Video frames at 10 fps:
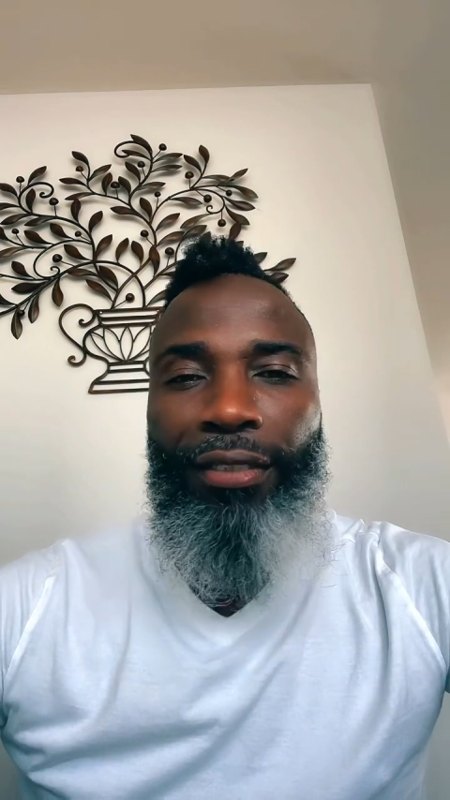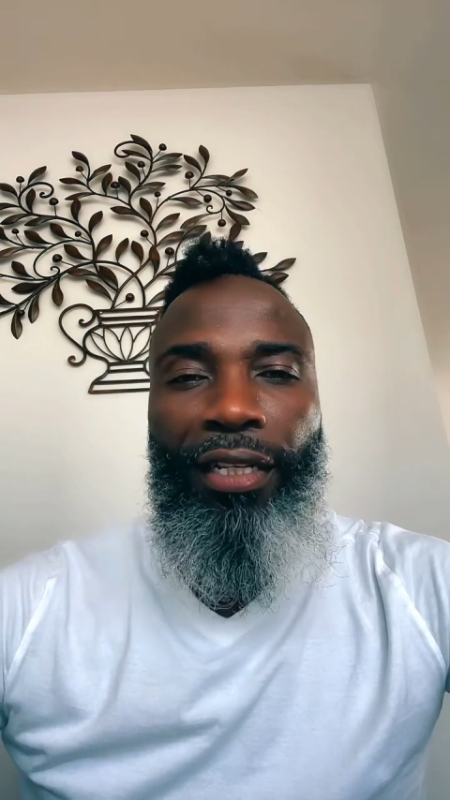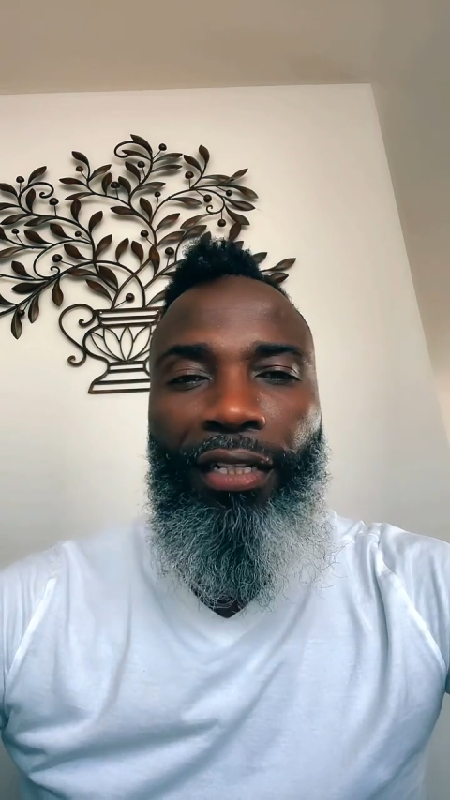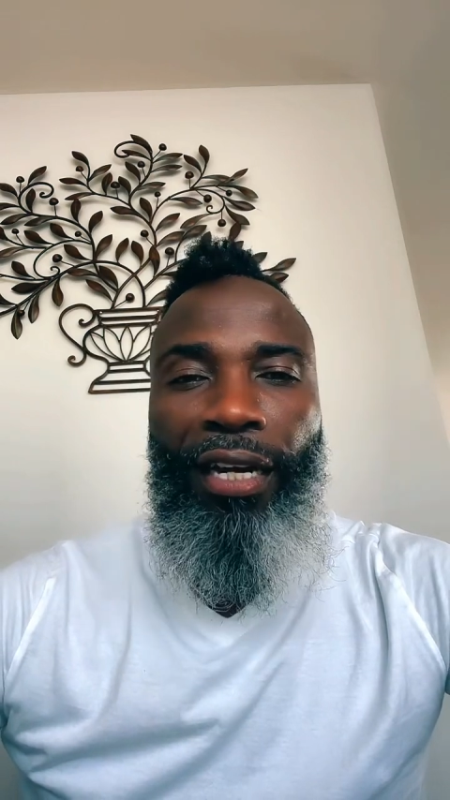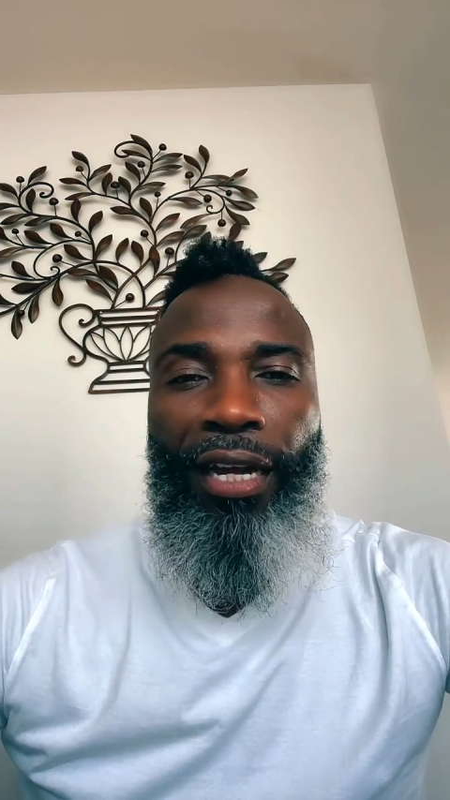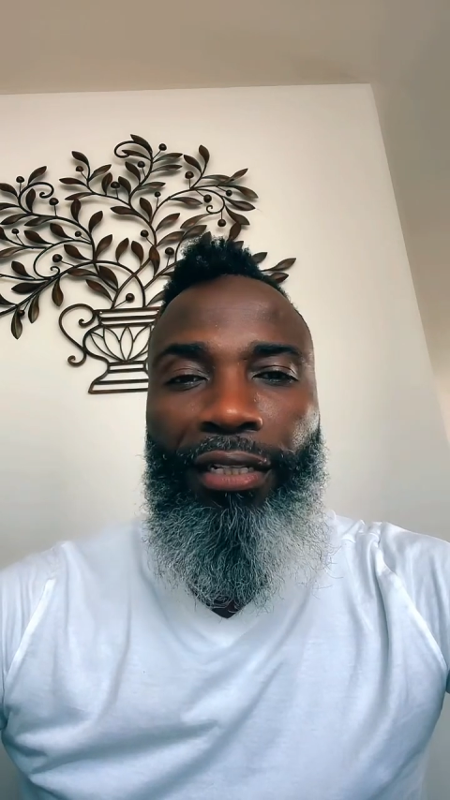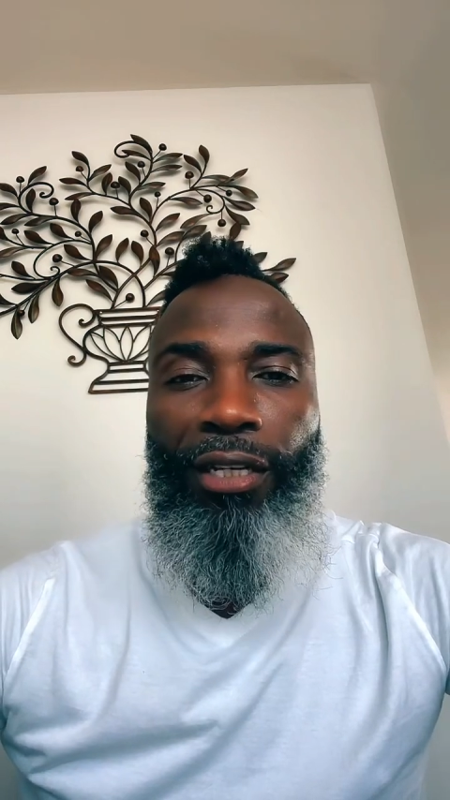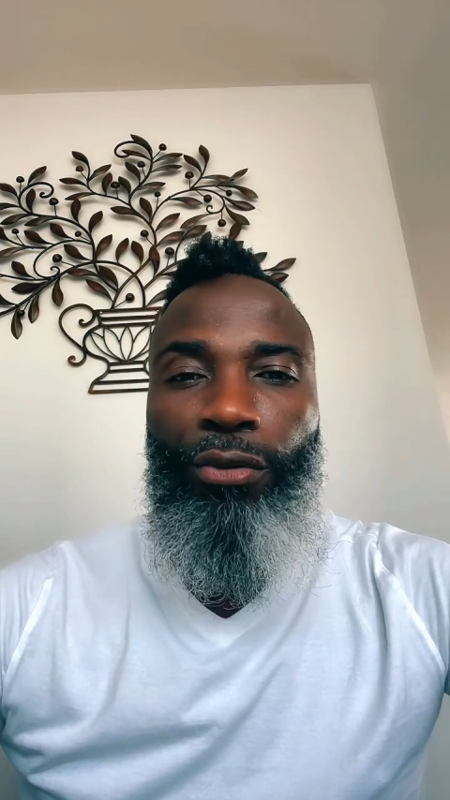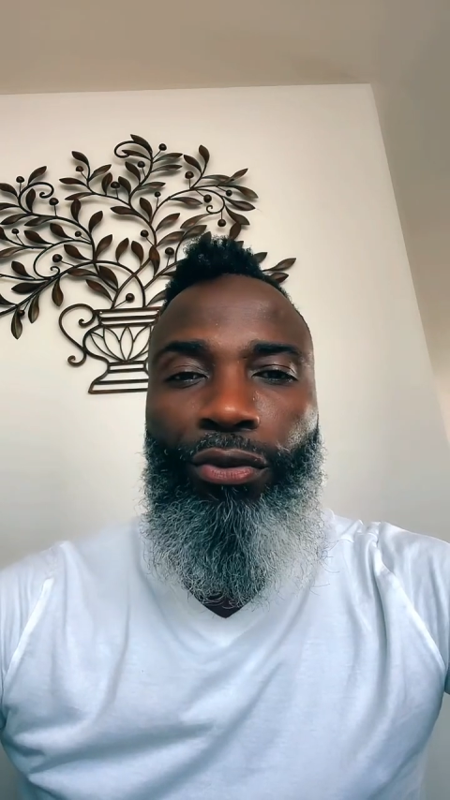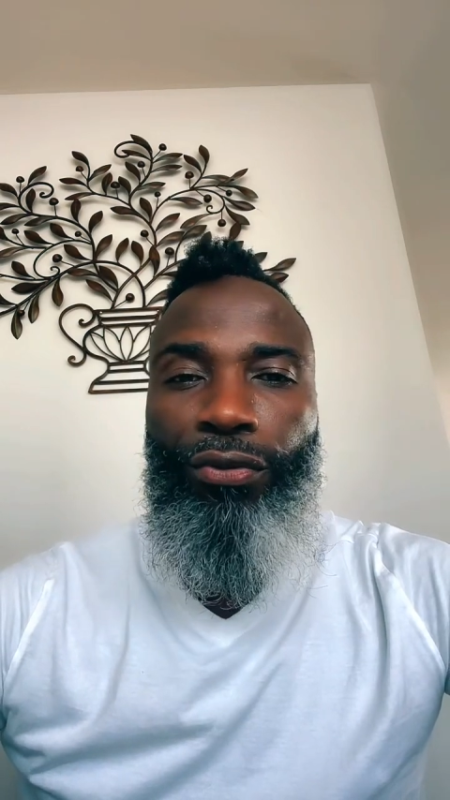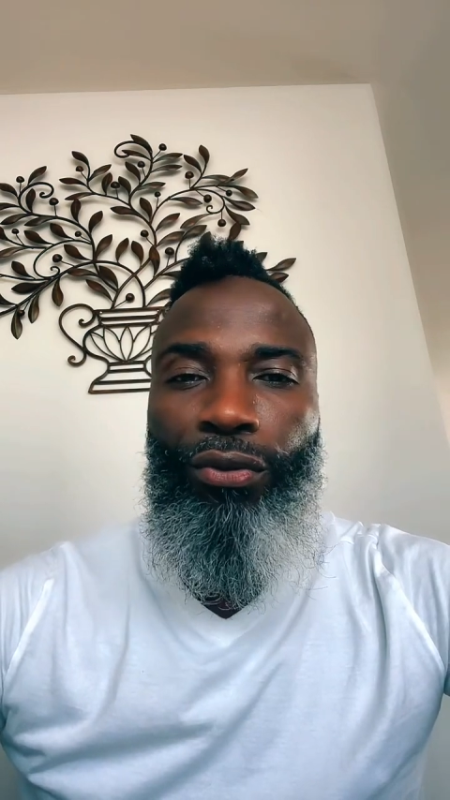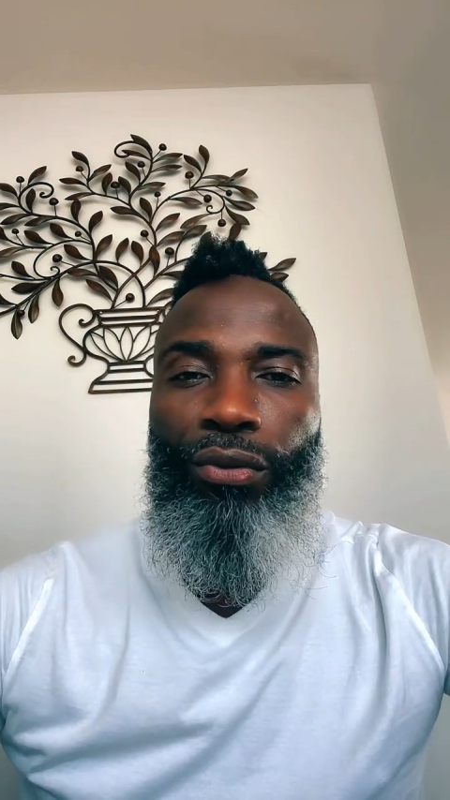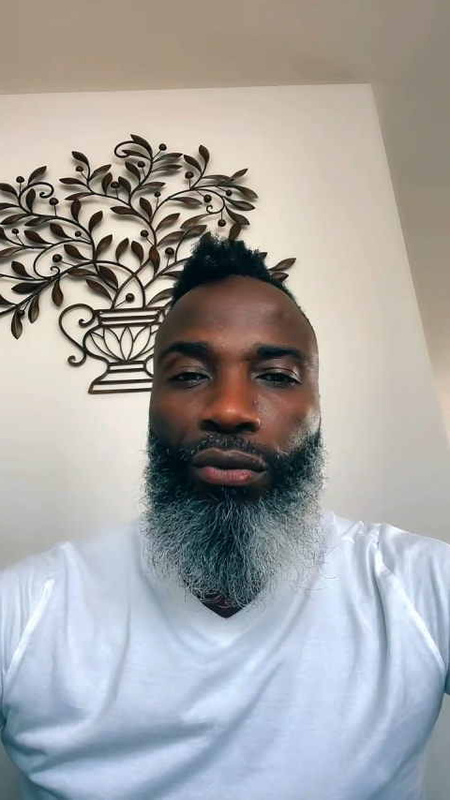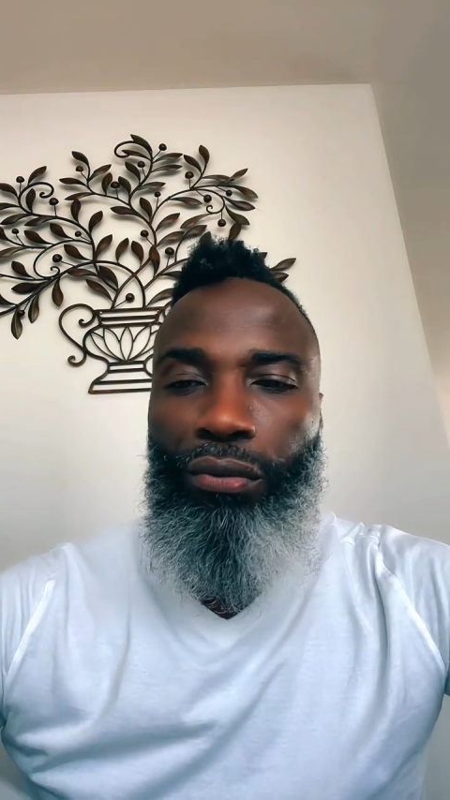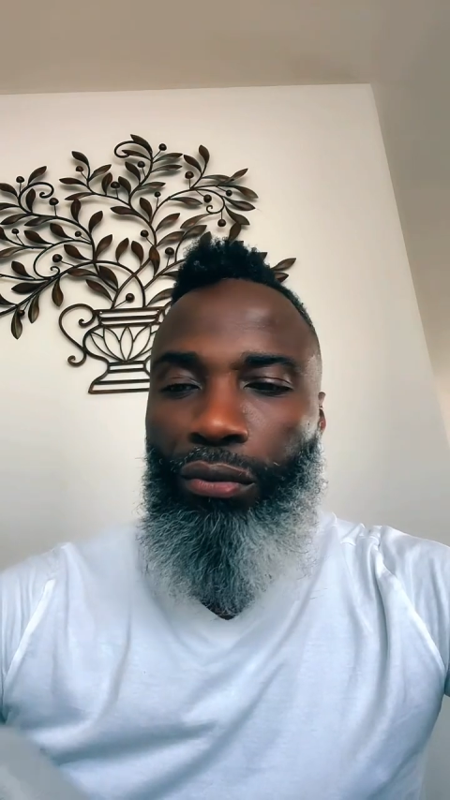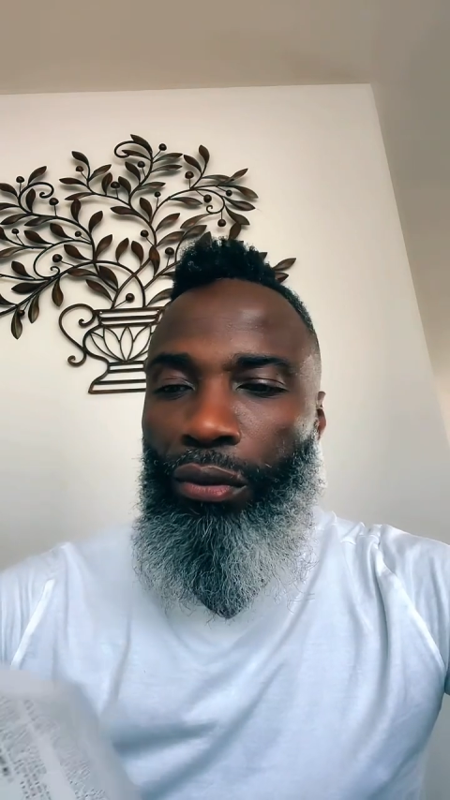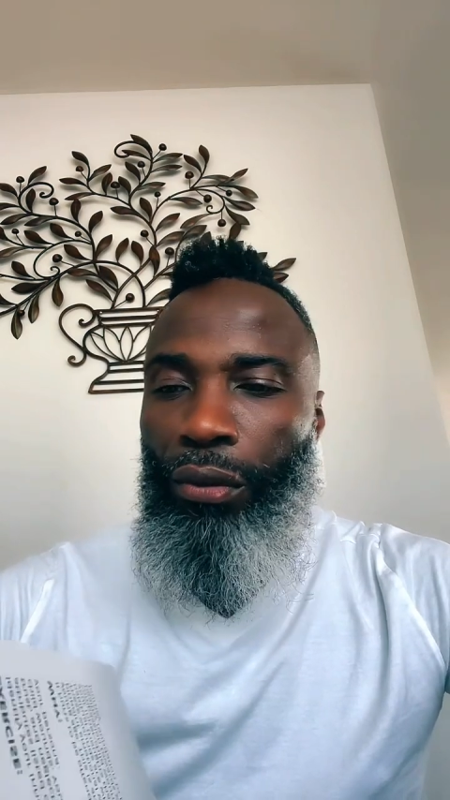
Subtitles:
said that I'd go through